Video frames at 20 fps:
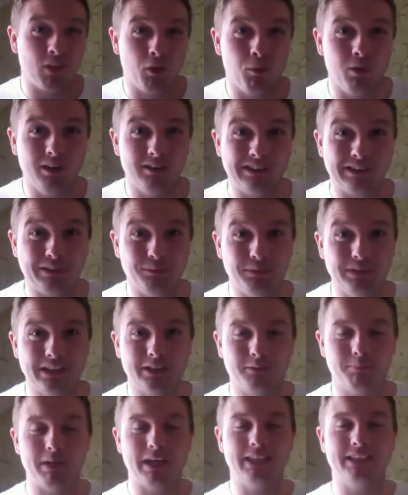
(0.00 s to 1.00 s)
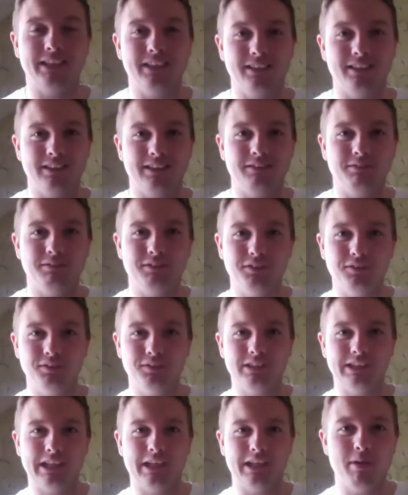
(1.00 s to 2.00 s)
What else do we expect? England seem to do the
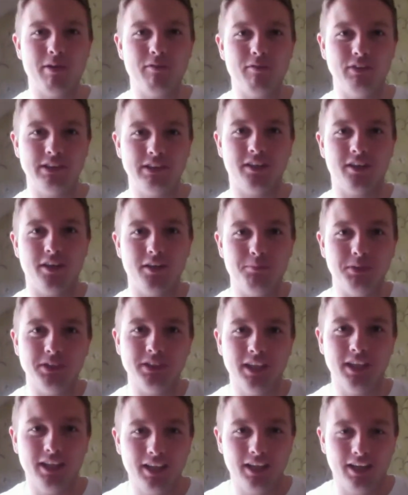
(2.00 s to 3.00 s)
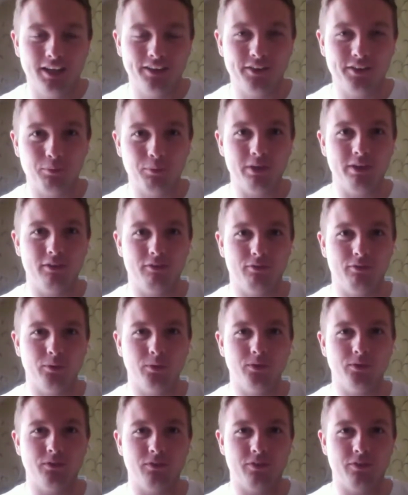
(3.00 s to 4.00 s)
same every time, and I think we're the
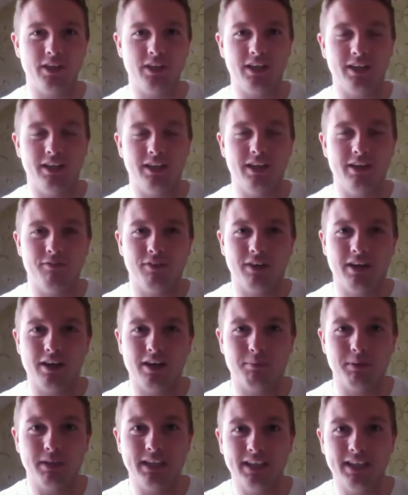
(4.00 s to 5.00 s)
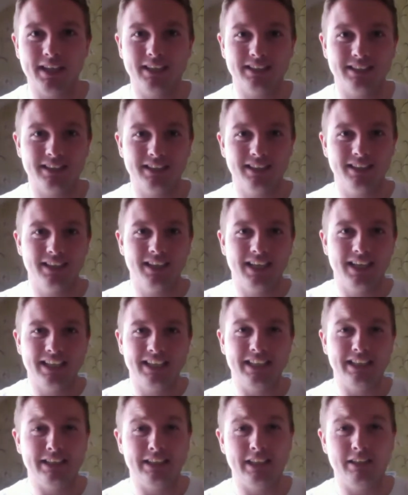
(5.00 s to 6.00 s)
fools for thinking that every couple of years that
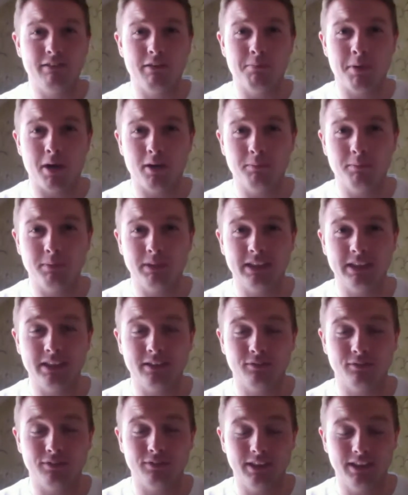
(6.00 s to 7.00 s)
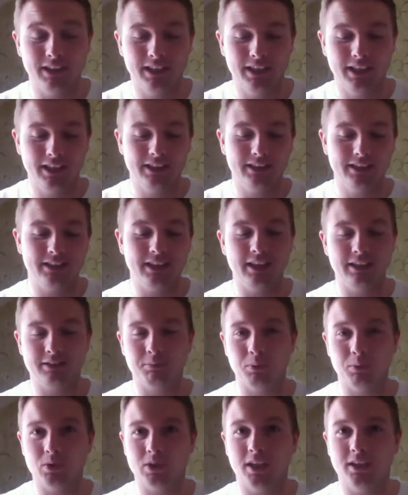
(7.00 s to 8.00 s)
this year it might be different. Still a
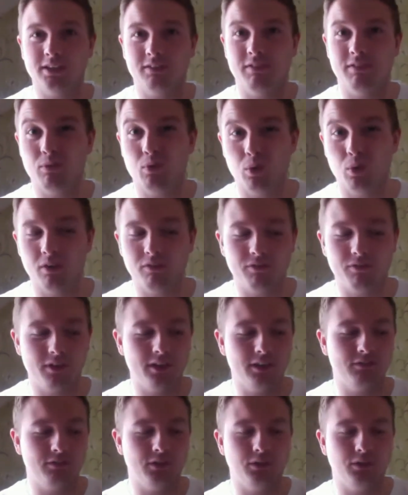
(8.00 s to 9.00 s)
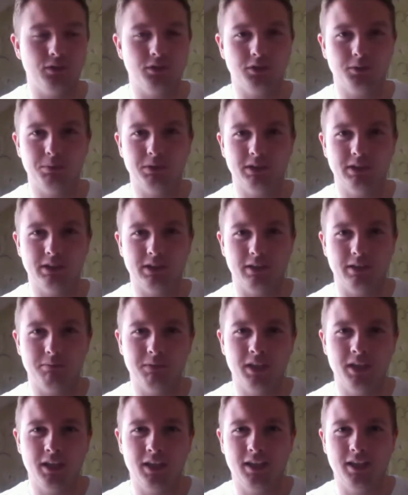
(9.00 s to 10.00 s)
small chance of them qualifying, of course, but
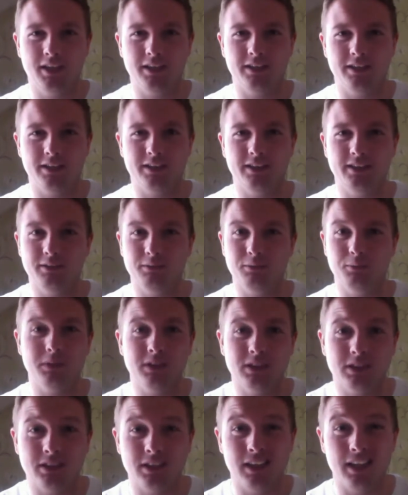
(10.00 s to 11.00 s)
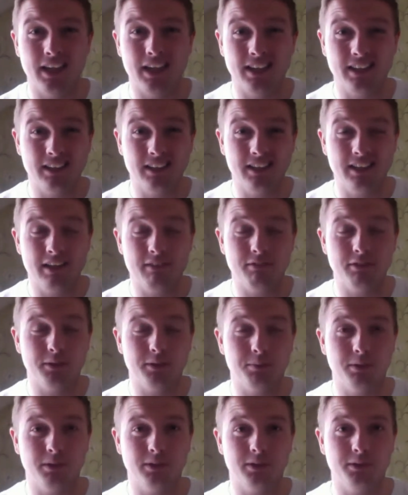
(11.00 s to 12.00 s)
I think it would be just delaying the
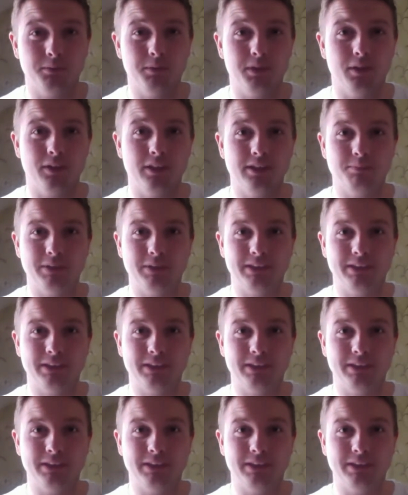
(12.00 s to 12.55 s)
inevitable, to be honest.